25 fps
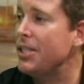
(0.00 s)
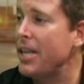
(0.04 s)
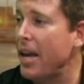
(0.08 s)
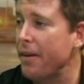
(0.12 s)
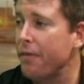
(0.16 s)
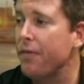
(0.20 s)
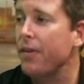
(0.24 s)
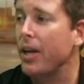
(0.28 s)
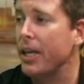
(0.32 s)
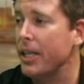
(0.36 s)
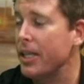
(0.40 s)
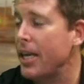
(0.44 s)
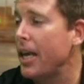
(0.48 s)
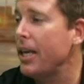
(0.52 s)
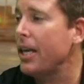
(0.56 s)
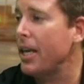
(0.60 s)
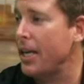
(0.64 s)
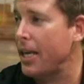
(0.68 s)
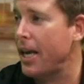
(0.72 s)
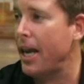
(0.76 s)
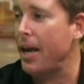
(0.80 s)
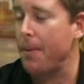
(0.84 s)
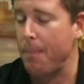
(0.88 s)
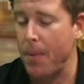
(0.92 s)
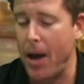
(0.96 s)
Definitely,
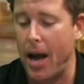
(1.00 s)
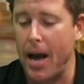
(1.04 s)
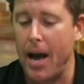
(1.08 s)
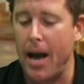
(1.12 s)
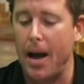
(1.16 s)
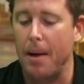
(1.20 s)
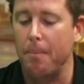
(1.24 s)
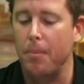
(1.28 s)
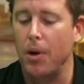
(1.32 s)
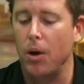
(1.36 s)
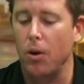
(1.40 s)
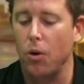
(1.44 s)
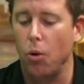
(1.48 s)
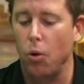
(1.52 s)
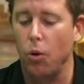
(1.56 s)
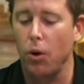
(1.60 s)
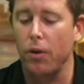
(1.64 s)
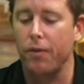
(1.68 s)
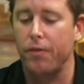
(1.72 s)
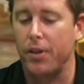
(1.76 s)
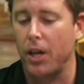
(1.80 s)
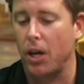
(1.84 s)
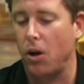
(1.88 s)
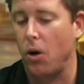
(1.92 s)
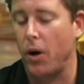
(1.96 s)
yeah.
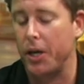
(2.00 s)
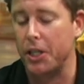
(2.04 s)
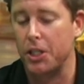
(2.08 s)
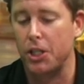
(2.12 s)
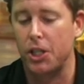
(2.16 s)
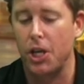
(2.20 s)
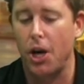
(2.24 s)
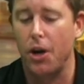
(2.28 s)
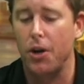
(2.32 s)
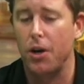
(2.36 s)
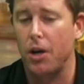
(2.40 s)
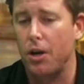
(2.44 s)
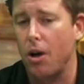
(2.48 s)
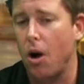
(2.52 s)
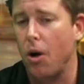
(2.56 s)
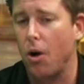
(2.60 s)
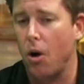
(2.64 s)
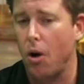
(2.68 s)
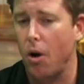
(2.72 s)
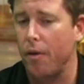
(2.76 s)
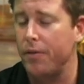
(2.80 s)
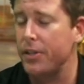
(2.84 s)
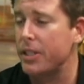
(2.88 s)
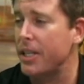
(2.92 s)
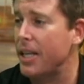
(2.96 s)
All of the like. So
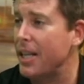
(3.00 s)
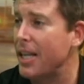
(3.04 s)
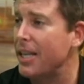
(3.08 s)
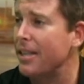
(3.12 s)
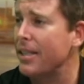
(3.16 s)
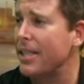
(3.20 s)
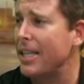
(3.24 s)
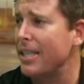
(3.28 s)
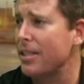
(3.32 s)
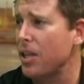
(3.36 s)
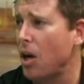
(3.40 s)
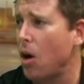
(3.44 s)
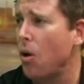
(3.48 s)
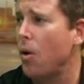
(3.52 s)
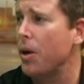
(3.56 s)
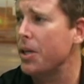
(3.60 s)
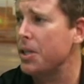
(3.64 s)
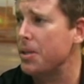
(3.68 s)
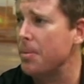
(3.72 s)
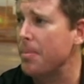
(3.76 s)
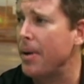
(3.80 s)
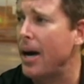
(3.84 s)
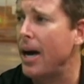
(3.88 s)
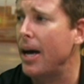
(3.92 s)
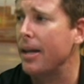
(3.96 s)
obviously there's a high
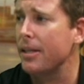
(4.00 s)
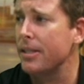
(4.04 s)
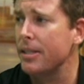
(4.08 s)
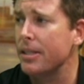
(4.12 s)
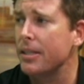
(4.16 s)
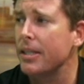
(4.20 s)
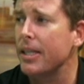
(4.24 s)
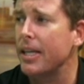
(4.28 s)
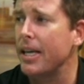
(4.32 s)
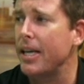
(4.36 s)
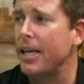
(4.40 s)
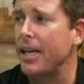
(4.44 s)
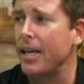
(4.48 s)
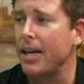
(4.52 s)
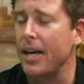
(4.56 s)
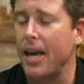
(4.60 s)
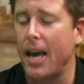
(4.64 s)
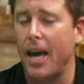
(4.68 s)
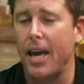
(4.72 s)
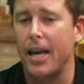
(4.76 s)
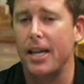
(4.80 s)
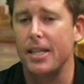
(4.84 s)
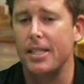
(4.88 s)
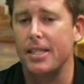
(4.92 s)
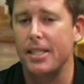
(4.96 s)
demand
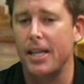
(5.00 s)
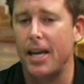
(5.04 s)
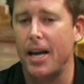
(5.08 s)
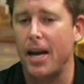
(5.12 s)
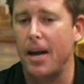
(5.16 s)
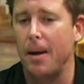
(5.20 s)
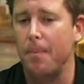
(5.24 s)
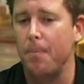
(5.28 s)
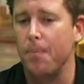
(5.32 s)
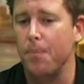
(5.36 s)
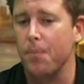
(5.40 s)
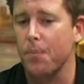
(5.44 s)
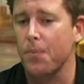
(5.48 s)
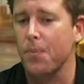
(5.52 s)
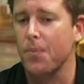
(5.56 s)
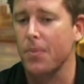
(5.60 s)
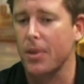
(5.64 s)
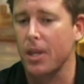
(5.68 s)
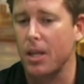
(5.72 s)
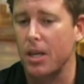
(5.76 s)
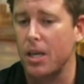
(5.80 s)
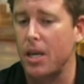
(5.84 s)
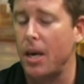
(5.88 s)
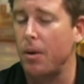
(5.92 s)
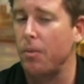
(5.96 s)
here and
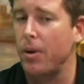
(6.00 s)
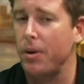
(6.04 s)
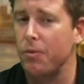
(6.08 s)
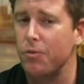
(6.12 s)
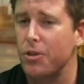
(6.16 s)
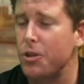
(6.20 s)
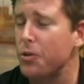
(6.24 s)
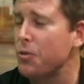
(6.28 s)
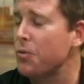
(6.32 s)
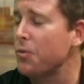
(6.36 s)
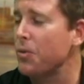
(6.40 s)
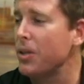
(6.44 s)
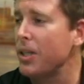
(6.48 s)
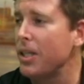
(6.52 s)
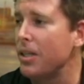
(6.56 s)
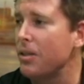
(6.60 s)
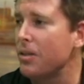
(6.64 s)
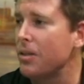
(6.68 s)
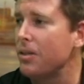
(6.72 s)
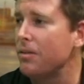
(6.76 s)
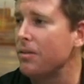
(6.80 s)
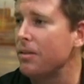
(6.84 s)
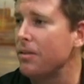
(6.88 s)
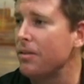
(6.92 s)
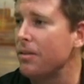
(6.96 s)
we're just really
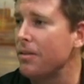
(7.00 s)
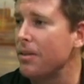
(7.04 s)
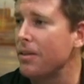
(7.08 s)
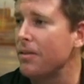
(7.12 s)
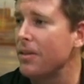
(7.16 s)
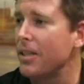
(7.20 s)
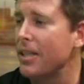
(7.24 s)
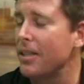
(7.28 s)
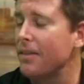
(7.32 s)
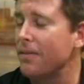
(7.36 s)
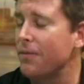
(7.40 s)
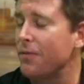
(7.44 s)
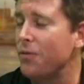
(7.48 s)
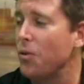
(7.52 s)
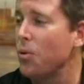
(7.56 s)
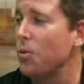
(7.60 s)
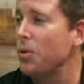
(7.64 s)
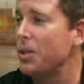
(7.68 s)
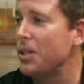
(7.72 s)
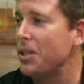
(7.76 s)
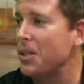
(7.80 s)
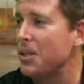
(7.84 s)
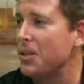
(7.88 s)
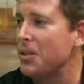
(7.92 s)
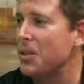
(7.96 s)
looking
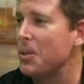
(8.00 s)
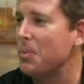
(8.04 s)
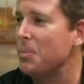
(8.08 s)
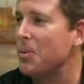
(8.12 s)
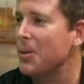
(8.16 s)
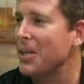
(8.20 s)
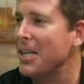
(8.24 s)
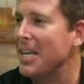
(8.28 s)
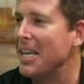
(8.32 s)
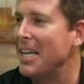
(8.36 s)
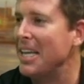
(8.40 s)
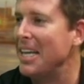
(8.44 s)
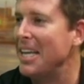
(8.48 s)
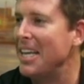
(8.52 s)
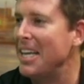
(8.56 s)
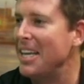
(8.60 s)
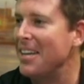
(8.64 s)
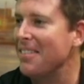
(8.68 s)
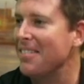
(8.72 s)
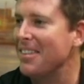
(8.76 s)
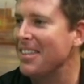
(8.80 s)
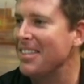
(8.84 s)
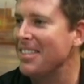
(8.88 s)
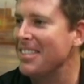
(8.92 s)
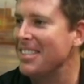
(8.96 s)
forward to bringing it
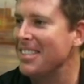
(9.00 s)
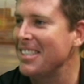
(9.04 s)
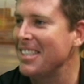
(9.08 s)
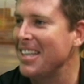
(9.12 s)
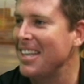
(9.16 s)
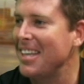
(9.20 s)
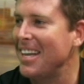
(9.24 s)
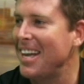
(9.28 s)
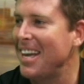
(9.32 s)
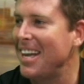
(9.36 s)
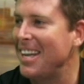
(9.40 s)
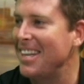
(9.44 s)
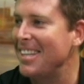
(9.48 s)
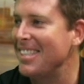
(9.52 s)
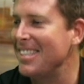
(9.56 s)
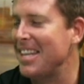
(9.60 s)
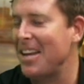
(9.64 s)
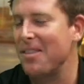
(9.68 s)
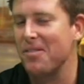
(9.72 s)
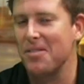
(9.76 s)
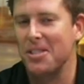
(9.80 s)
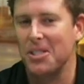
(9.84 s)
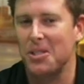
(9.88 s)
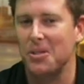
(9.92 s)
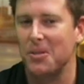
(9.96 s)
here and
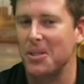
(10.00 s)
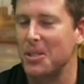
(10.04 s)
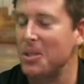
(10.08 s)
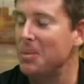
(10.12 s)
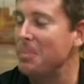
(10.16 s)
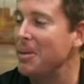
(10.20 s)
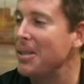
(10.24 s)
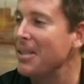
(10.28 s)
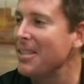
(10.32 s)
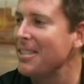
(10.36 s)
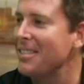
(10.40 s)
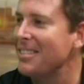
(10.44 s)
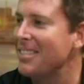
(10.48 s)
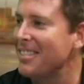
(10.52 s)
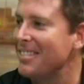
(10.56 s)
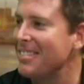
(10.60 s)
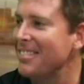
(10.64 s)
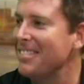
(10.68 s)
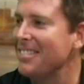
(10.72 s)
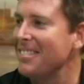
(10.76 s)
everyone to experience it.